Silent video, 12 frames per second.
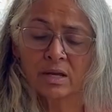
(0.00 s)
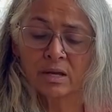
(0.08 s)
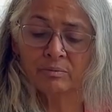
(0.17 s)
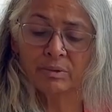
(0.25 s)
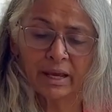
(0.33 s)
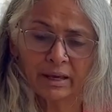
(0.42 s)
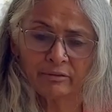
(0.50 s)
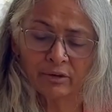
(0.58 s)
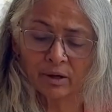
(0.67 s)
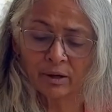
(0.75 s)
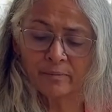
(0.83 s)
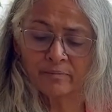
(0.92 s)

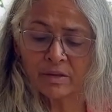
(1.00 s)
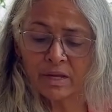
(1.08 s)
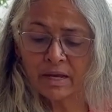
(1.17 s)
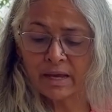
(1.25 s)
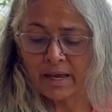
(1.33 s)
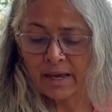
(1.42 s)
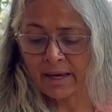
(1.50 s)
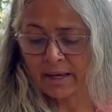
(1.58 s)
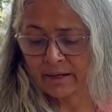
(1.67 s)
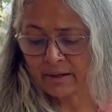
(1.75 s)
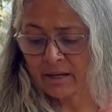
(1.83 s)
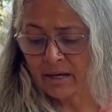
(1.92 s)
behavior.
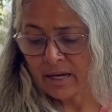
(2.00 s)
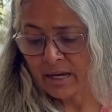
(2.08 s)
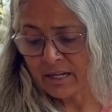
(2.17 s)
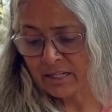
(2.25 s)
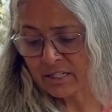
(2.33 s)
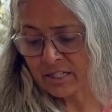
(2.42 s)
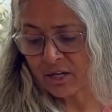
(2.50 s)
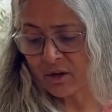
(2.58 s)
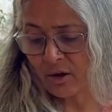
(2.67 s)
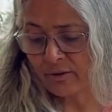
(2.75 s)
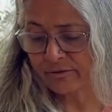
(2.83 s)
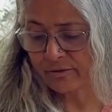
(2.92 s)
And instead
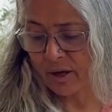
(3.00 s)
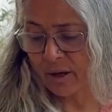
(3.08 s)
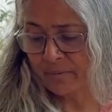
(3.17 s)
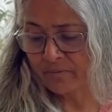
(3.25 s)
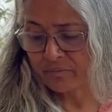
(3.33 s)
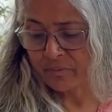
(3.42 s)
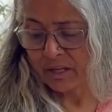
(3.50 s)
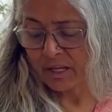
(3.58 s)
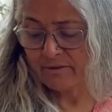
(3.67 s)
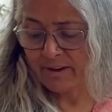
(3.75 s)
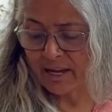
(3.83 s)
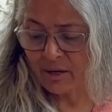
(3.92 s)
of
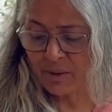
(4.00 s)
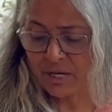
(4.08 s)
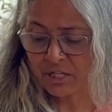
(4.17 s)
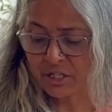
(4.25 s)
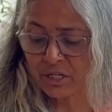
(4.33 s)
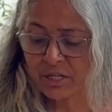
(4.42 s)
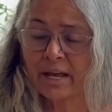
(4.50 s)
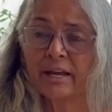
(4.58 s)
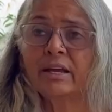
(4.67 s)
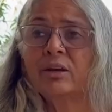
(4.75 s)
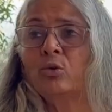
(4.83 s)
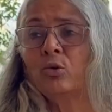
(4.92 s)
evaluation, I
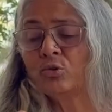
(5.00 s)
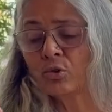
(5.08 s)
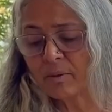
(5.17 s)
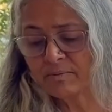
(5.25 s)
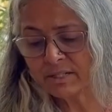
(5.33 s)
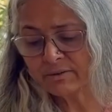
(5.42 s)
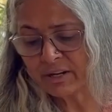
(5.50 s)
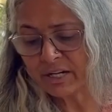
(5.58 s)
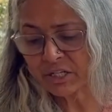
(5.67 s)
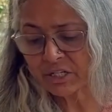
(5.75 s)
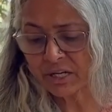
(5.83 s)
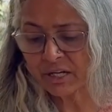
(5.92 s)
can go to
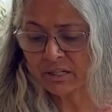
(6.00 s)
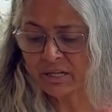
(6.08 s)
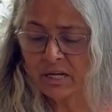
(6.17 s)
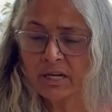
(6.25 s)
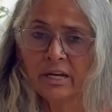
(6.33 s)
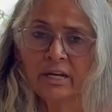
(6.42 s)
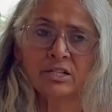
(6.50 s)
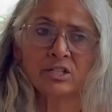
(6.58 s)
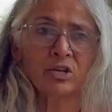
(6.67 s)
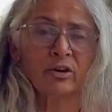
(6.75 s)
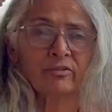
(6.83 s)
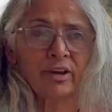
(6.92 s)
observation.
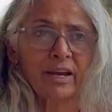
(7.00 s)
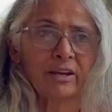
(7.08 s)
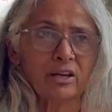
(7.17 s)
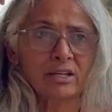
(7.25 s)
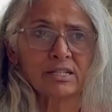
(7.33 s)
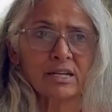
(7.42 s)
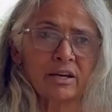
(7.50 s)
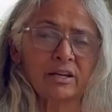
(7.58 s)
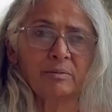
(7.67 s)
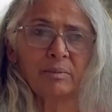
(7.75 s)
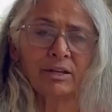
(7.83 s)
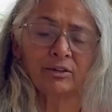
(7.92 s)
Instead of getting stuck in
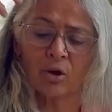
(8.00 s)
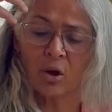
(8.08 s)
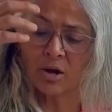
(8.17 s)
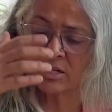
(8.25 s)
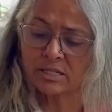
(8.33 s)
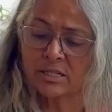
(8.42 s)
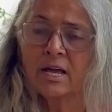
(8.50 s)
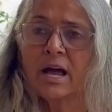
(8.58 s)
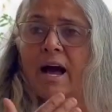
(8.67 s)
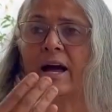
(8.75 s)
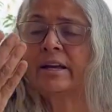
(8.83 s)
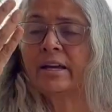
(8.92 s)
my thoughts,
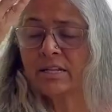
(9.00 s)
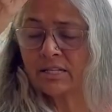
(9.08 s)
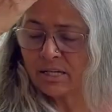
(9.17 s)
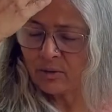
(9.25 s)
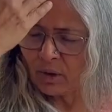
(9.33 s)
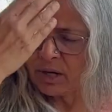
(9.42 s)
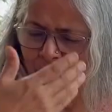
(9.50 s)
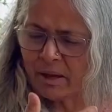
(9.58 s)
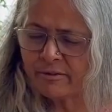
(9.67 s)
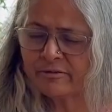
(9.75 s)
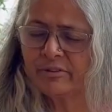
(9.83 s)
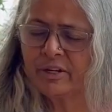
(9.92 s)
I can say, what am I
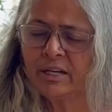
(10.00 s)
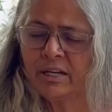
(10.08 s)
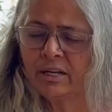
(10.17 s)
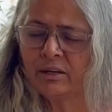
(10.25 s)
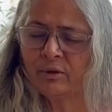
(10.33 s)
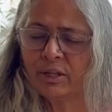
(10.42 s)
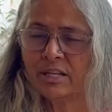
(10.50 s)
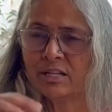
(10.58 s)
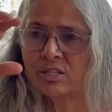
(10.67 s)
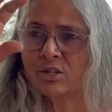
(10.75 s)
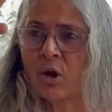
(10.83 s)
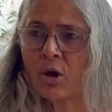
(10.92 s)
feeling with this
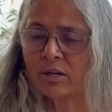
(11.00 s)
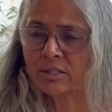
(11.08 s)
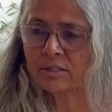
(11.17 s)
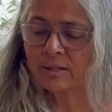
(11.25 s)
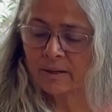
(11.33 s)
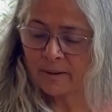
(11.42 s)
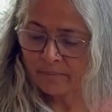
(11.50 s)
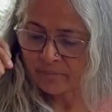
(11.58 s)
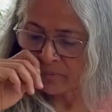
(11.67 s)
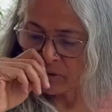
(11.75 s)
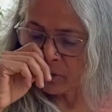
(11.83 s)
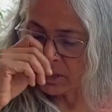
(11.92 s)
thought?
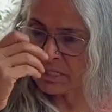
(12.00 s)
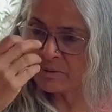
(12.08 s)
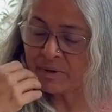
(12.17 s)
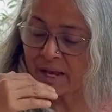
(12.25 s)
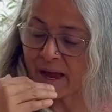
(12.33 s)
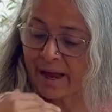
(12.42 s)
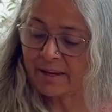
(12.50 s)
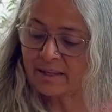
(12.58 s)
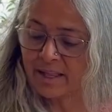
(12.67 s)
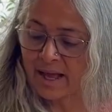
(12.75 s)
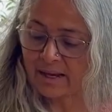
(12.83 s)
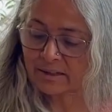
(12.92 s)
What is behind
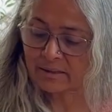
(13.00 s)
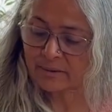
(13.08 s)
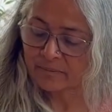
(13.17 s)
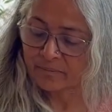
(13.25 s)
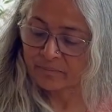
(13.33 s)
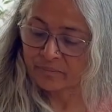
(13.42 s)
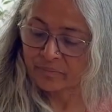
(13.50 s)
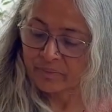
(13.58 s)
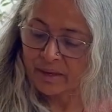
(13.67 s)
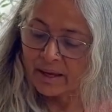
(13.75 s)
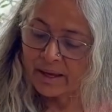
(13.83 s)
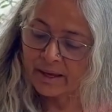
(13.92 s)
that?
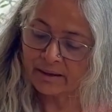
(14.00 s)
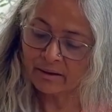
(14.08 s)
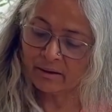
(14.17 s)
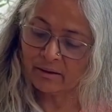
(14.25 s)
And